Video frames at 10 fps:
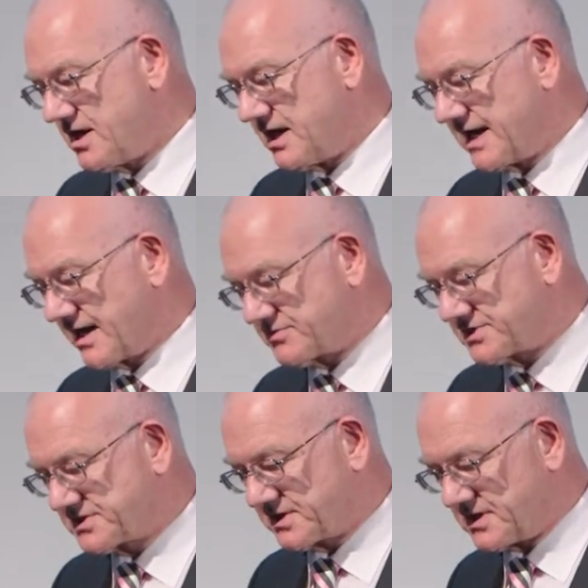
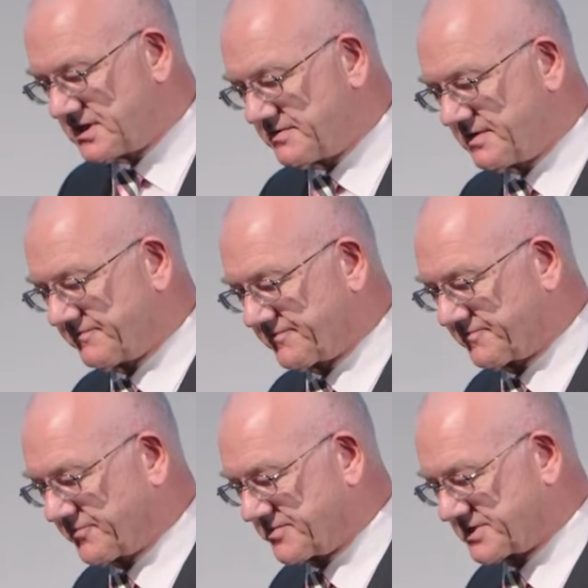announced
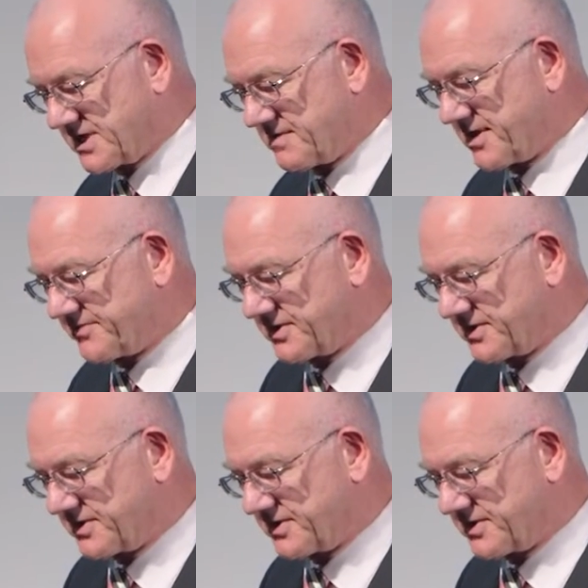from a team here